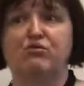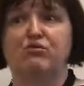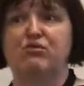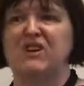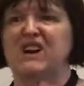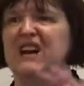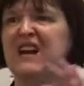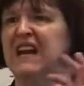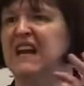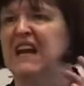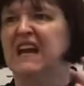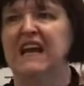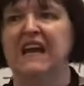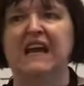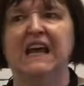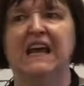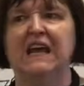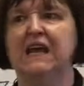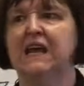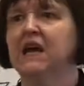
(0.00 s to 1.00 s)

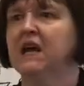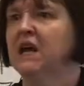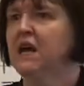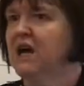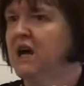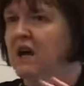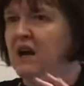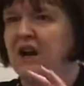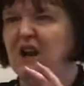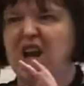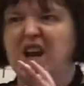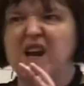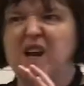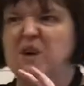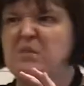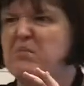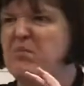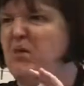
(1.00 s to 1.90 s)
really like a